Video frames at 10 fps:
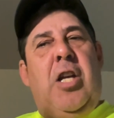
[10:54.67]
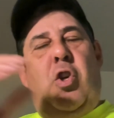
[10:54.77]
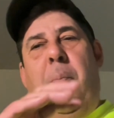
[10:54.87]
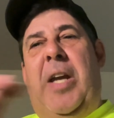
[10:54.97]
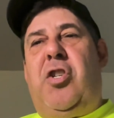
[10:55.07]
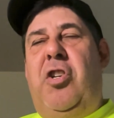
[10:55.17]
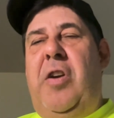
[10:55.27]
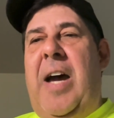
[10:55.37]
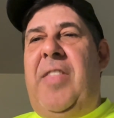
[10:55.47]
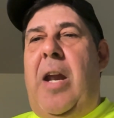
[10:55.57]
So make sure
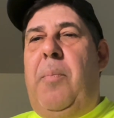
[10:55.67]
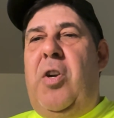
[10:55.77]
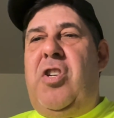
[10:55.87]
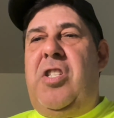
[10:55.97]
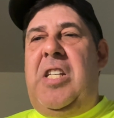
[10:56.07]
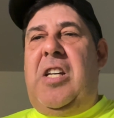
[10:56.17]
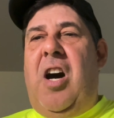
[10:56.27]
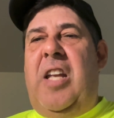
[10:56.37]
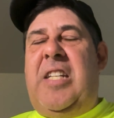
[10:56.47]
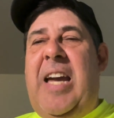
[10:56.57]
you have that emergency
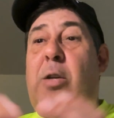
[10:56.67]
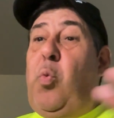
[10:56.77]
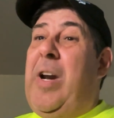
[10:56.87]
contact.